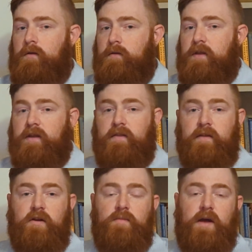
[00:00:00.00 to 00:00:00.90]
The
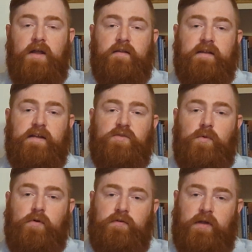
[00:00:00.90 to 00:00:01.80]
theory behind the Higgs
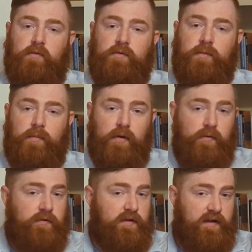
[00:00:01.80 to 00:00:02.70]
boson was
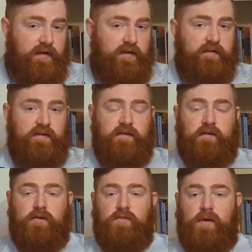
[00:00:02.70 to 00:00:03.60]
proposed in
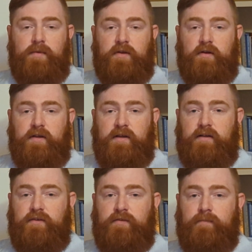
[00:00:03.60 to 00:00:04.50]
1962 by Peter
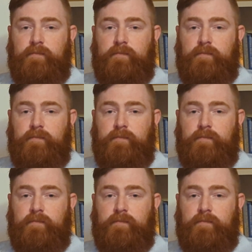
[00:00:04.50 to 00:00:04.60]
Higgs.